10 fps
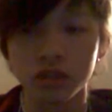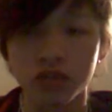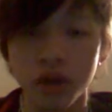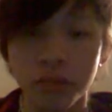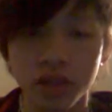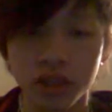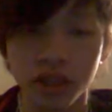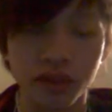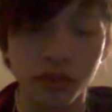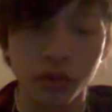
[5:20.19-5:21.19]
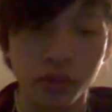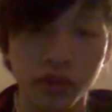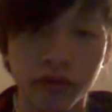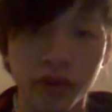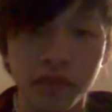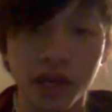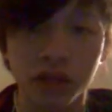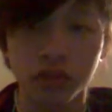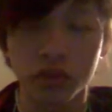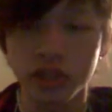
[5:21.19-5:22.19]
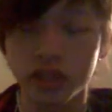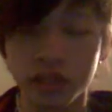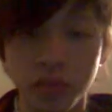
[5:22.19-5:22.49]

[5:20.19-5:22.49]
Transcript: drop it. Like if they're really far back, you just get